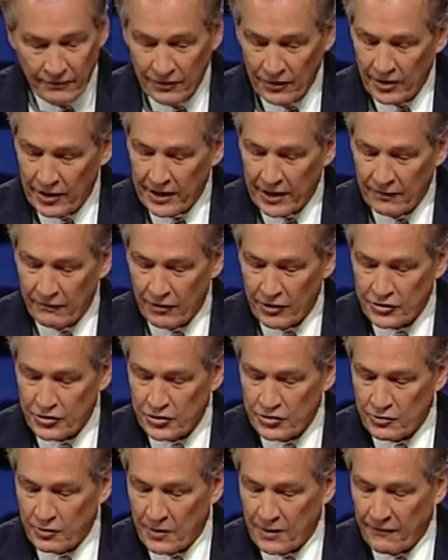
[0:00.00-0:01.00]
Look in
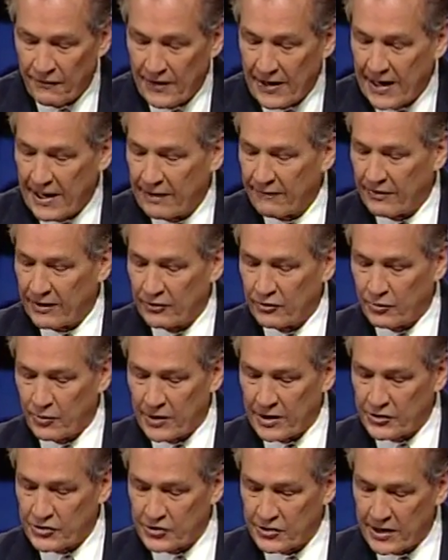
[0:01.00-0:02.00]
verses 25 and
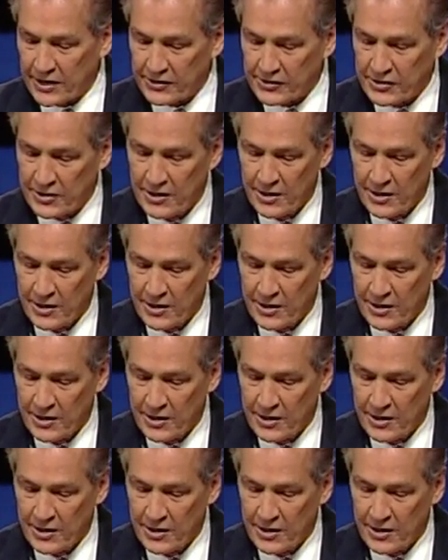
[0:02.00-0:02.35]
26